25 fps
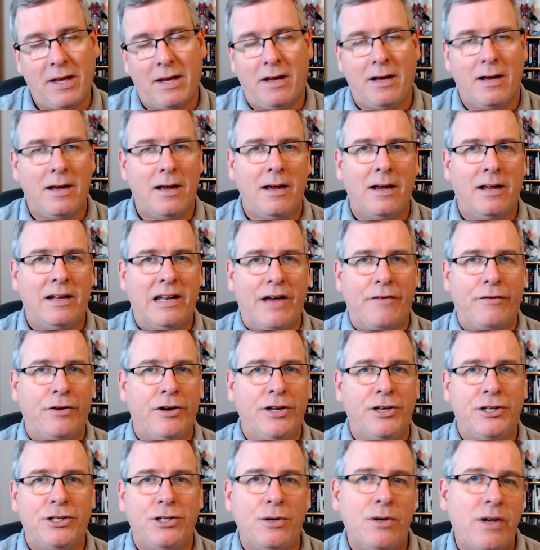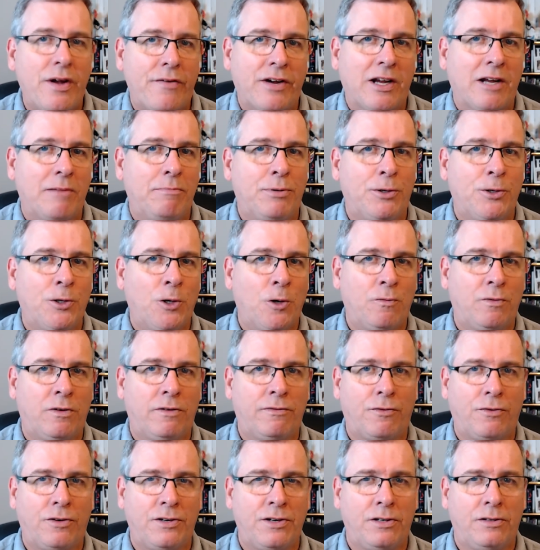never an issue, never get pulled over
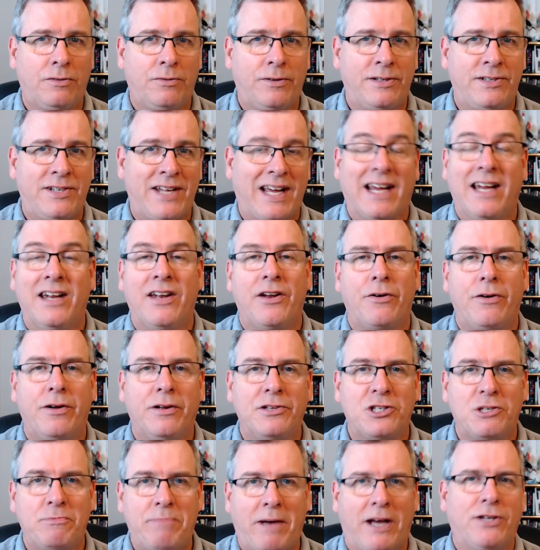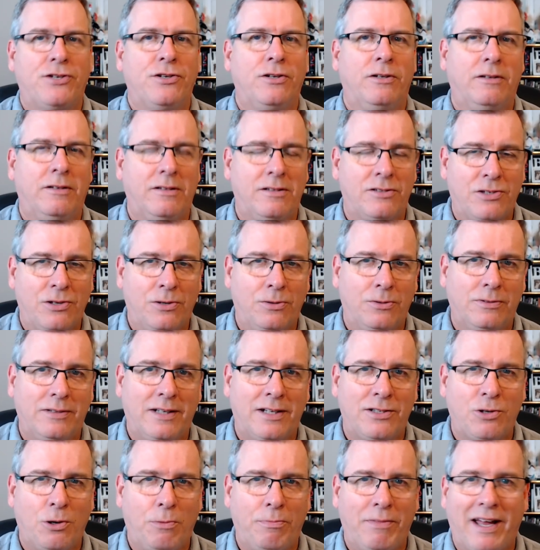for a secondary inspection. So let's
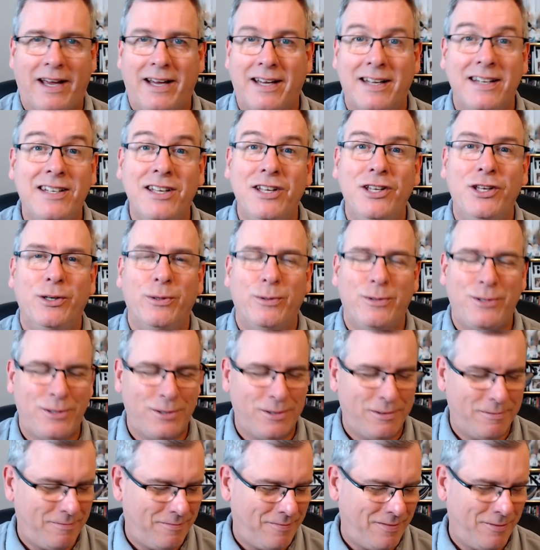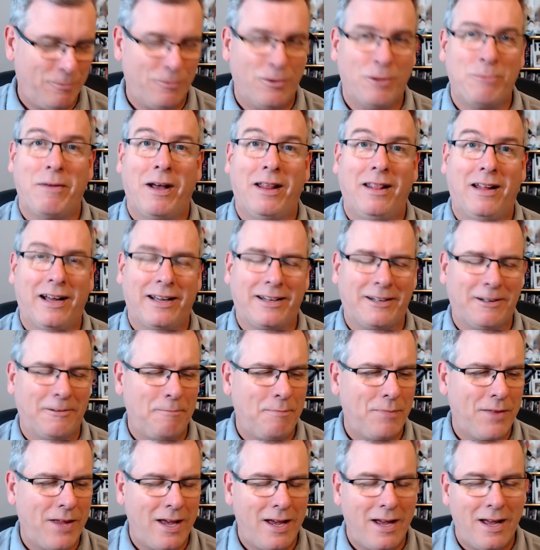hope that continues with my luck.
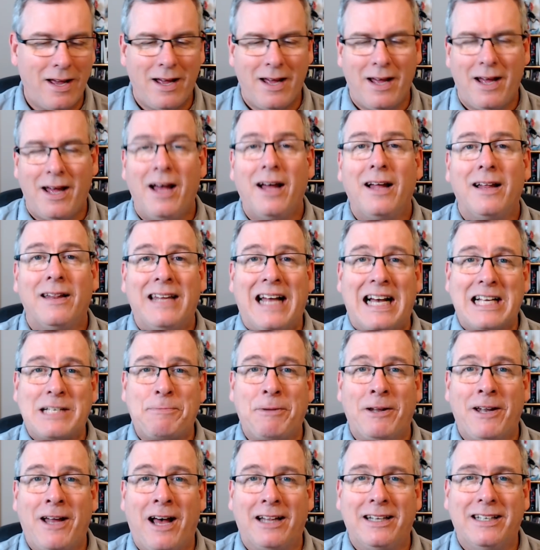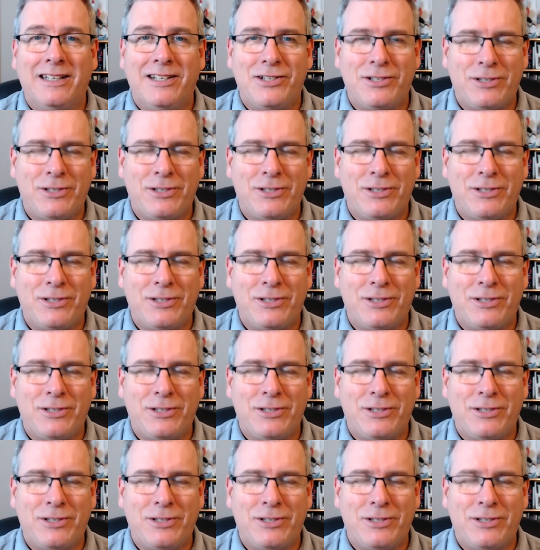Last but not least,